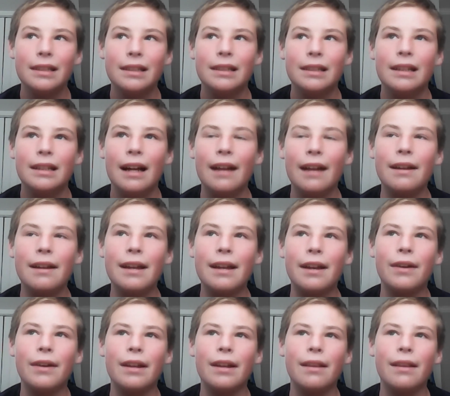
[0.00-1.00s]

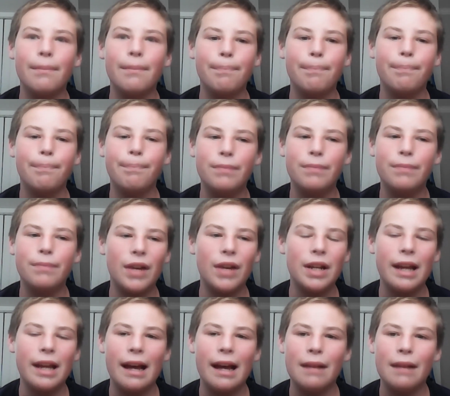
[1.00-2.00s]
getting rid of
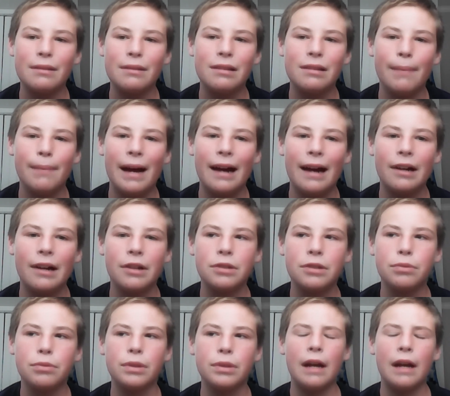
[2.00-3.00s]
Davante Adams for the
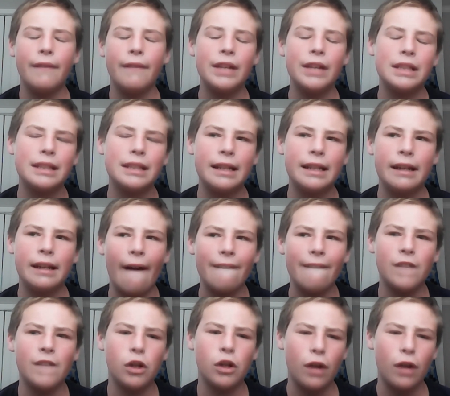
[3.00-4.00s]
Packers was obviously
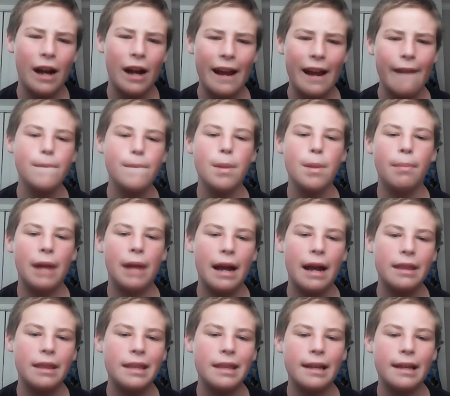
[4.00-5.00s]
not great, but
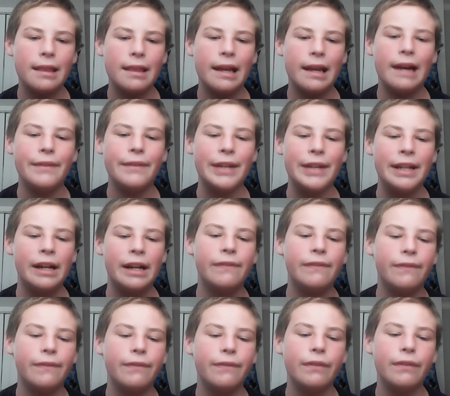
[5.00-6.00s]
I think they have
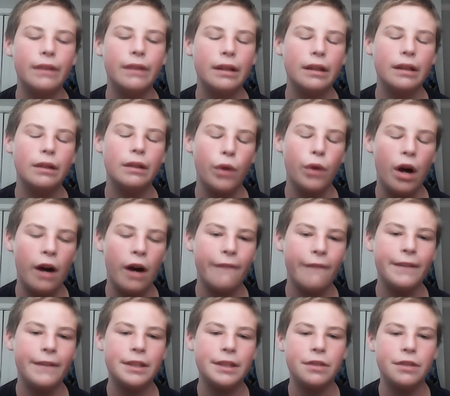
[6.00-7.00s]
enough
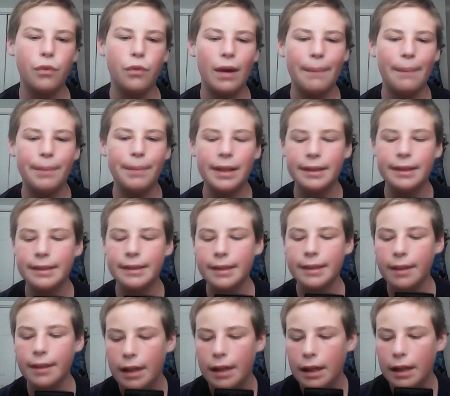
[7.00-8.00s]
offensive weapons
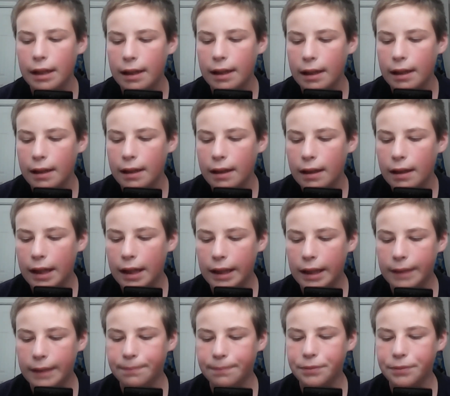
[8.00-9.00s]

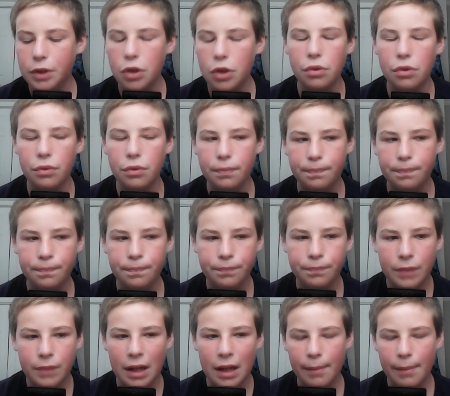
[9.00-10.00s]
to
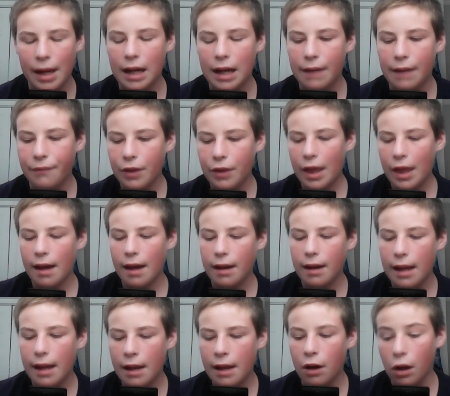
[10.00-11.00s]
kind of make up for
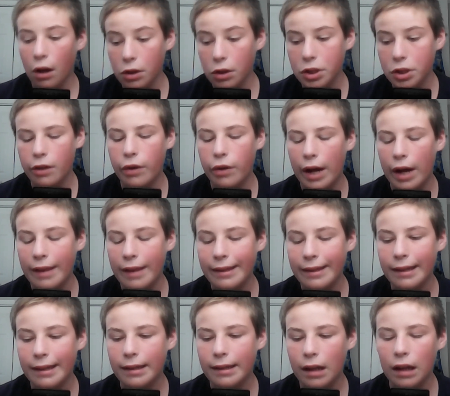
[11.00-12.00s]
that. And also, I
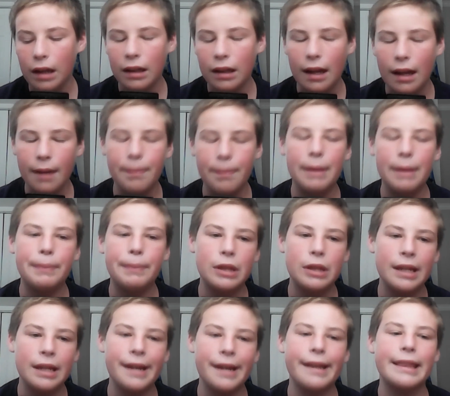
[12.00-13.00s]
think a lot of people
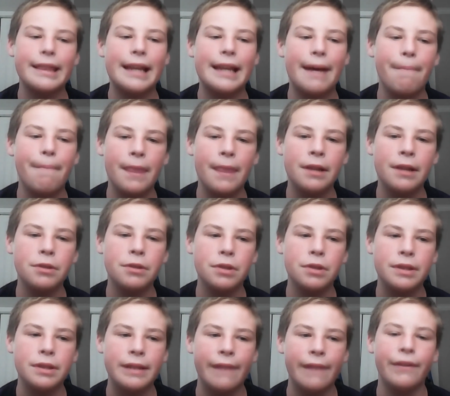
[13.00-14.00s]
think that this
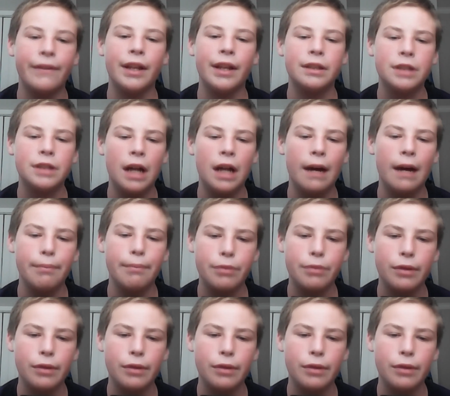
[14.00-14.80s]
was definitely in the top 3